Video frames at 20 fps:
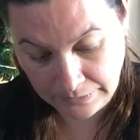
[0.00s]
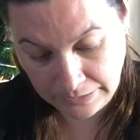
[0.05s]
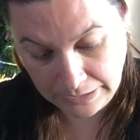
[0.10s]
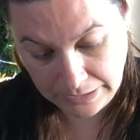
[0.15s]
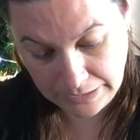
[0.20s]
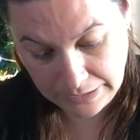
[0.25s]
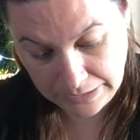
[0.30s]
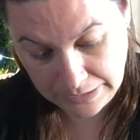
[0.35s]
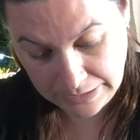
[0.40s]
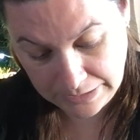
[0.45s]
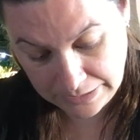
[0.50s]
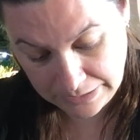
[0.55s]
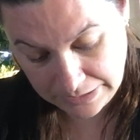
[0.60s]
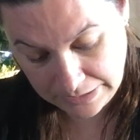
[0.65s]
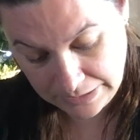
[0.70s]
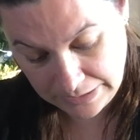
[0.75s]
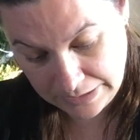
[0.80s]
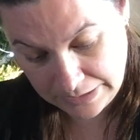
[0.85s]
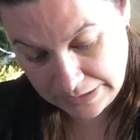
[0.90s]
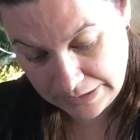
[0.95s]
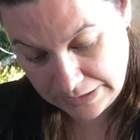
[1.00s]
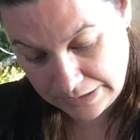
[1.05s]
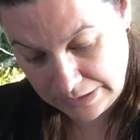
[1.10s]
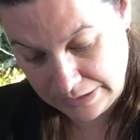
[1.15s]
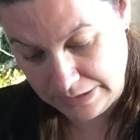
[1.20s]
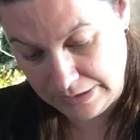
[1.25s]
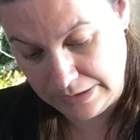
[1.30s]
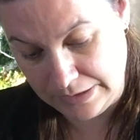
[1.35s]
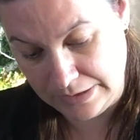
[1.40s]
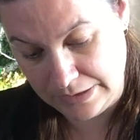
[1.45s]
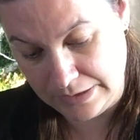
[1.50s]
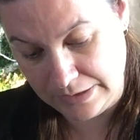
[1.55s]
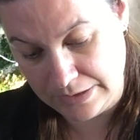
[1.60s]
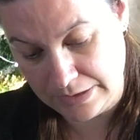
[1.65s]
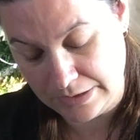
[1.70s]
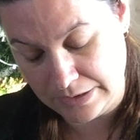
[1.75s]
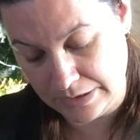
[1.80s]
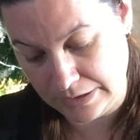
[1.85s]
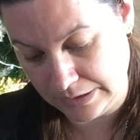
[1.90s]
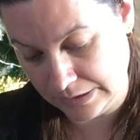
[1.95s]
And this
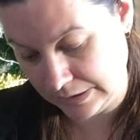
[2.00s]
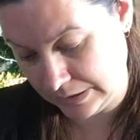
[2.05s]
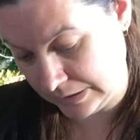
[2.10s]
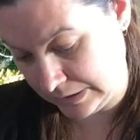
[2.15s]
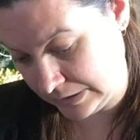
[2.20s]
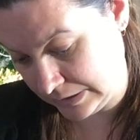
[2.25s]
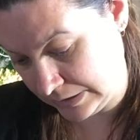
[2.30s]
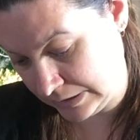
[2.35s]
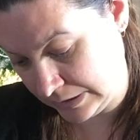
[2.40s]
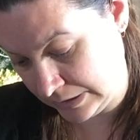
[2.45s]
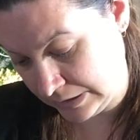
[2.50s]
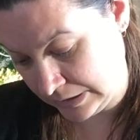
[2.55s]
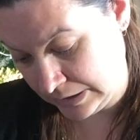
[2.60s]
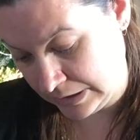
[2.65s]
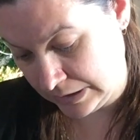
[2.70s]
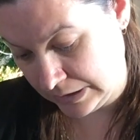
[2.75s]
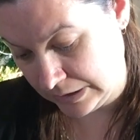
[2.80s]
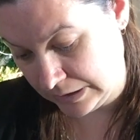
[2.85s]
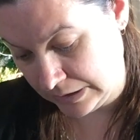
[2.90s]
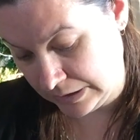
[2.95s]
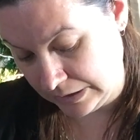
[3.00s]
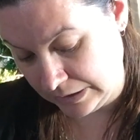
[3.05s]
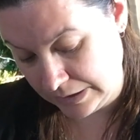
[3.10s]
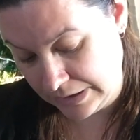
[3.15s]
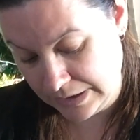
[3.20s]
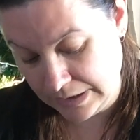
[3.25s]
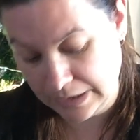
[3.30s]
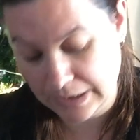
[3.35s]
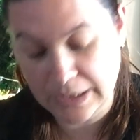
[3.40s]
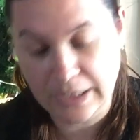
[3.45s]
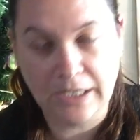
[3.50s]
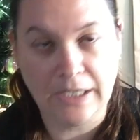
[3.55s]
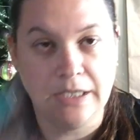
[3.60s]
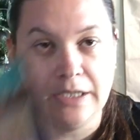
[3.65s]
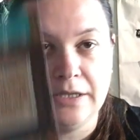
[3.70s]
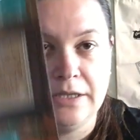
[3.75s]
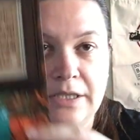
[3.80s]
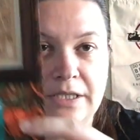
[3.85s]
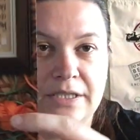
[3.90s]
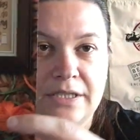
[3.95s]
is Lizzie Kate,
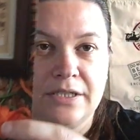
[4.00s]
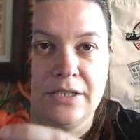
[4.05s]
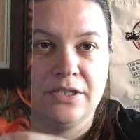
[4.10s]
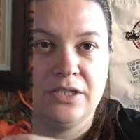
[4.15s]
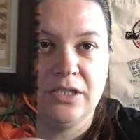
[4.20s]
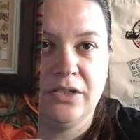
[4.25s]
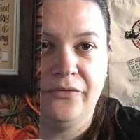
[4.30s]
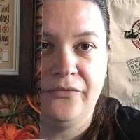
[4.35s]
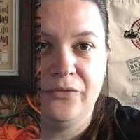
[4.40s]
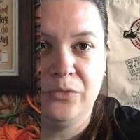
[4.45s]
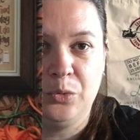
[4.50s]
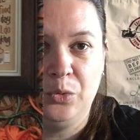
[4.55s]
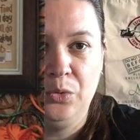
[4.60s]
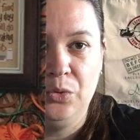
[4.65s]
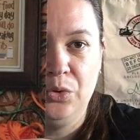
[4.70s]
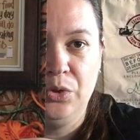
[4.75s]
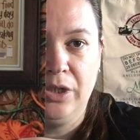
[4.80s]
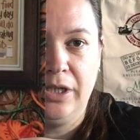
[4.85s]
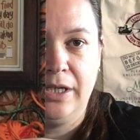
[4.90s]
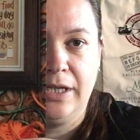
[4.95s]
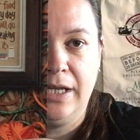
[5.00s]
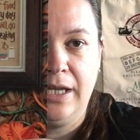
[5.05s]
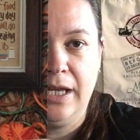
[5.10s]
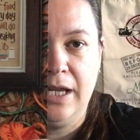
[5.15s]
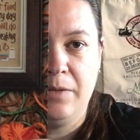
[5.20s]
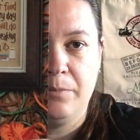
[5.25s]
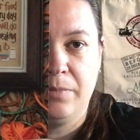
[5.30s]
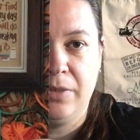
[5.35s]
Lessons for Cat